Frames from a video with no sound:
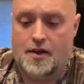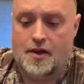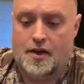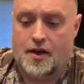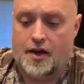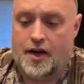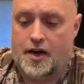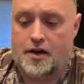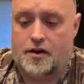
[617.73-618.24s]

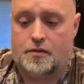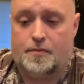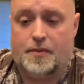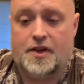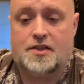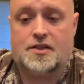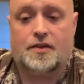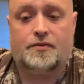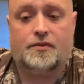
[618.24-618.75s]
and it'll be
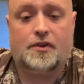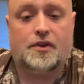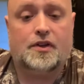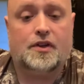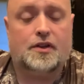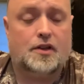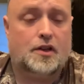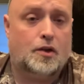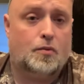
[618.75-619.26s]
something
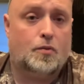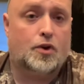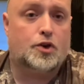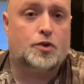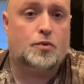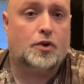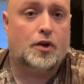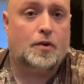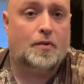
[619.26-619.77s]
that works
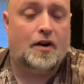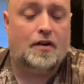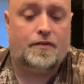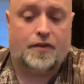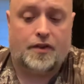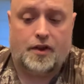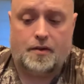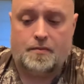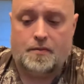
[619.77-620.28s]
really well for
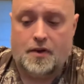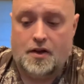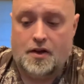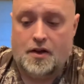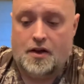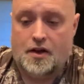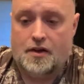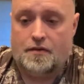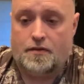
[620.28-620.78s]
them.
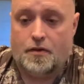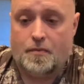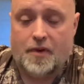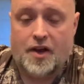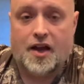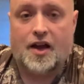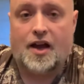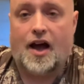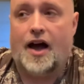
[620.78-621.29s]
For
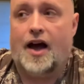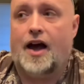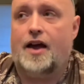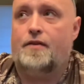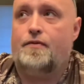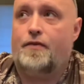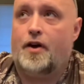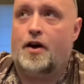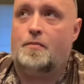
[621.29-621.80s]
me, I
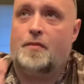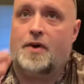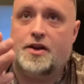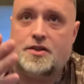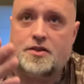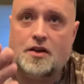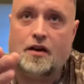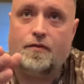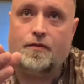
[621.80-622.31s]
found
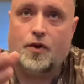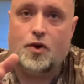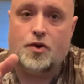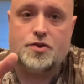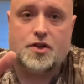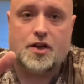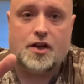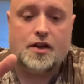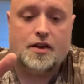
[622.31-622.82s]
myself
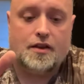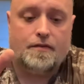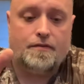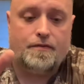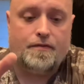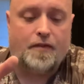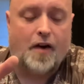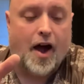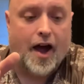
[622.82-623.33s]
using the
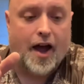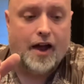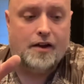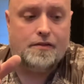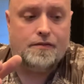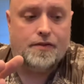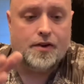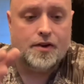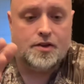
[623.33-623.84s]

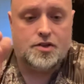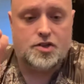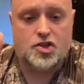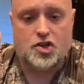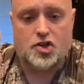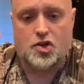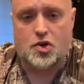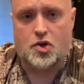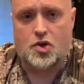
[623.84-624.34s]
5
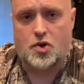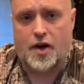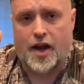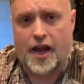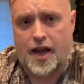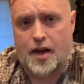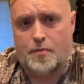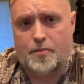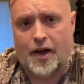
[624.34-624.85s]
to
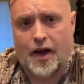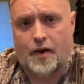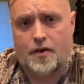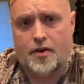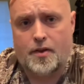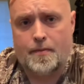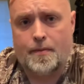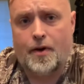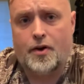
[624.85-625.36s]
8 power
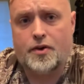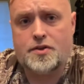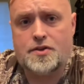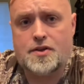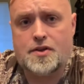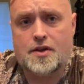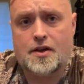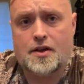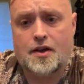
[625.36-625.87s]
the most
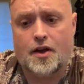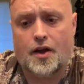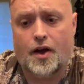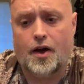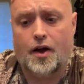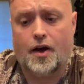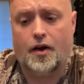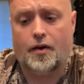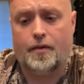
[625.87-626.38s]

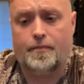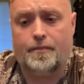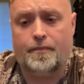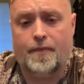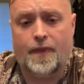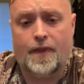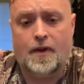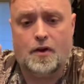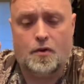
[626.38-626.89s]

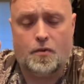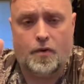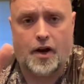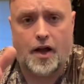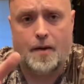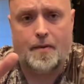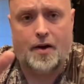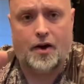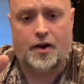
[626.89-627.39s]
when
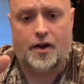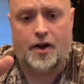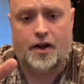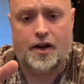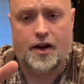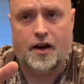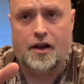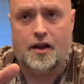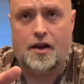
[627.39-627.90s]
I'm out
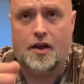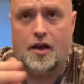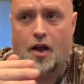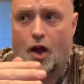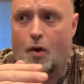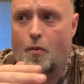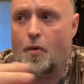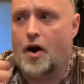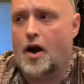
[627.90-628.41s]
hunting.
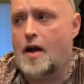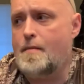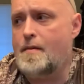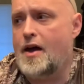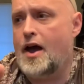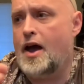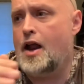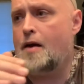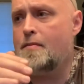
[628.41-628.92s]
And where I'm
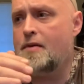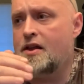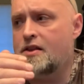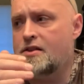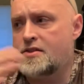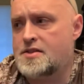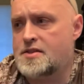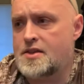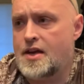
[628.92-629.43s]
at, I mean,
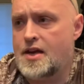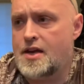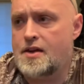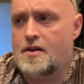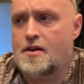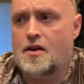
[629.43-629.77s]
it's like